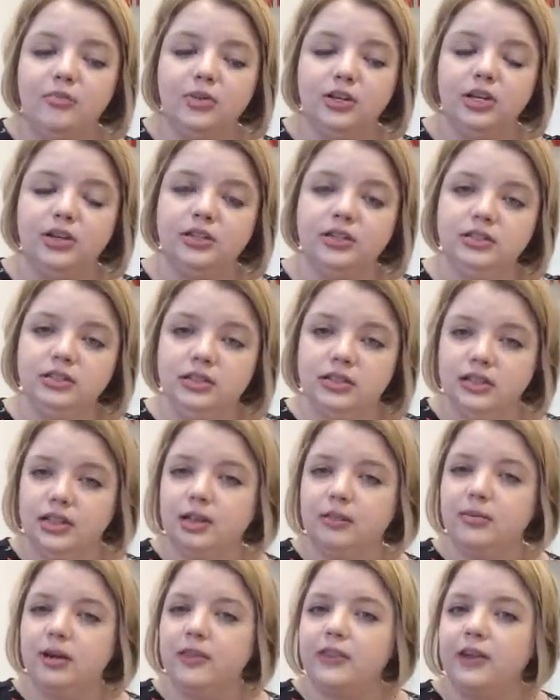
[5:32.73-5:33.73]
But you need to
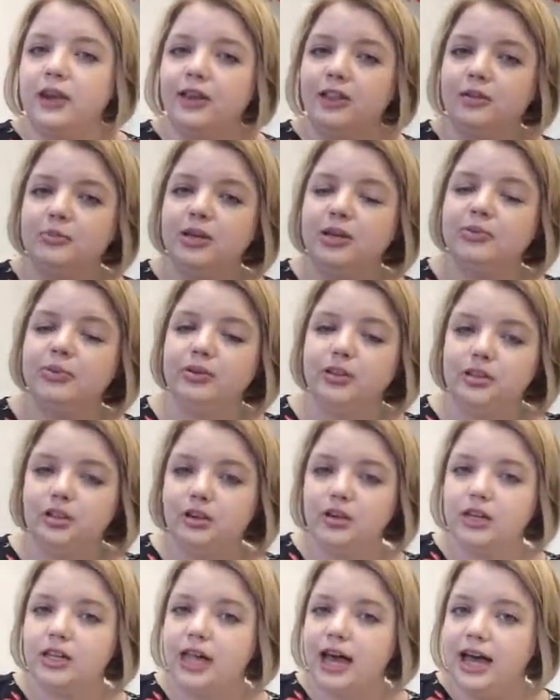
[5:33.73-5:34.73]
think about the other people in
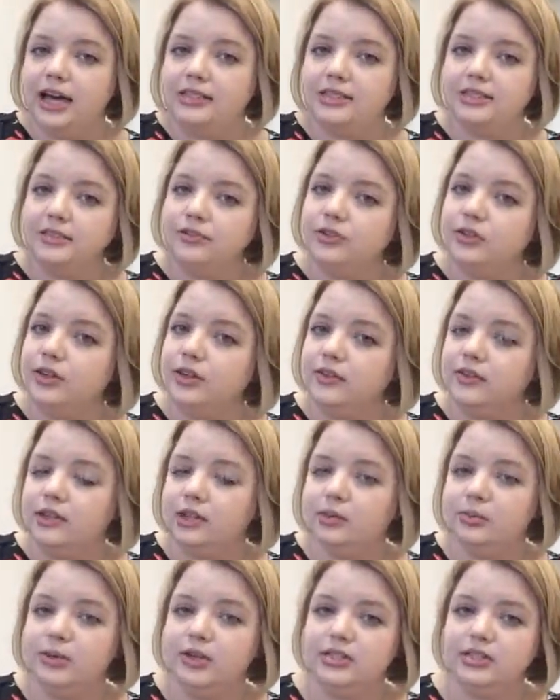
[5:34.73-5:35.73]
your class if you're
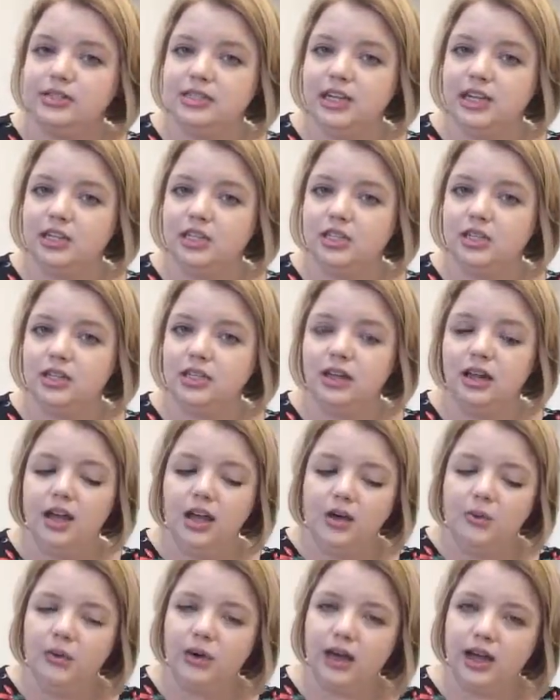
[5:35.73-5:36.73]
giving a presentation,
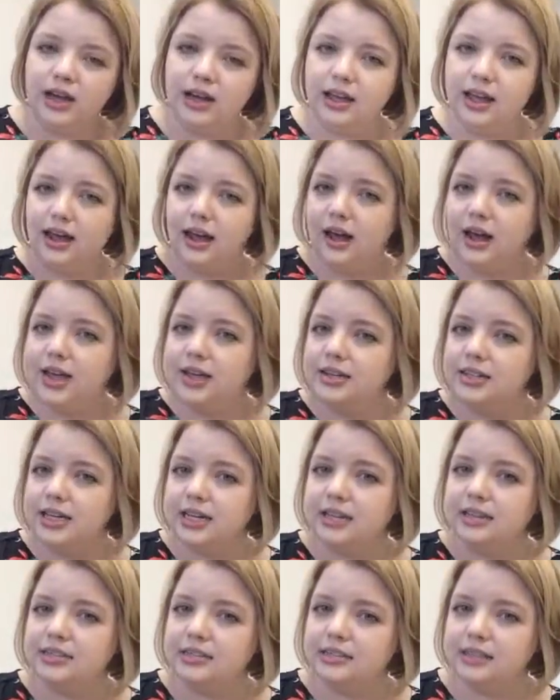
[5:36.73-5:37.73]
what kind of
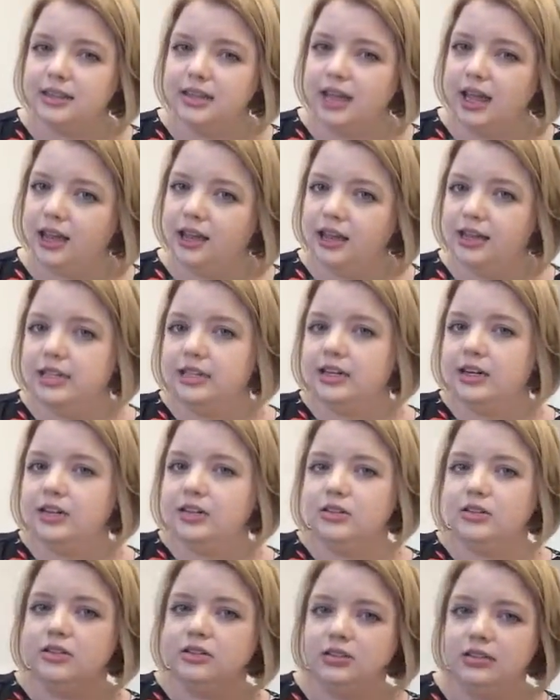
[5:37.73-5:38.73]
context they need to
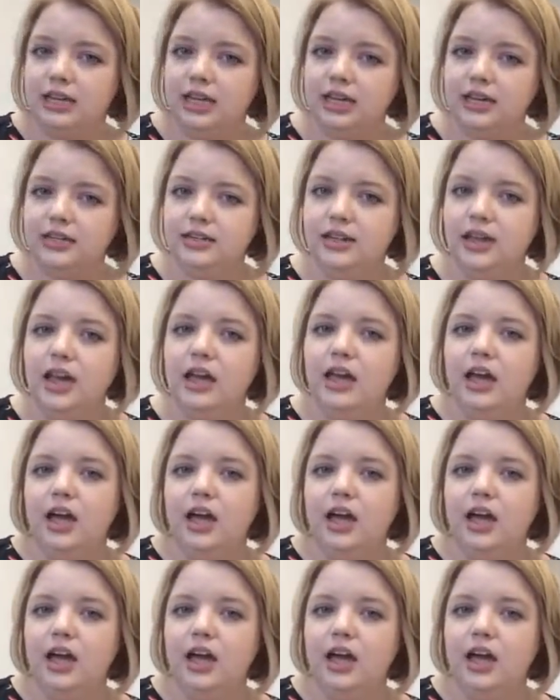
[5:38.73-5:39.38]
understand,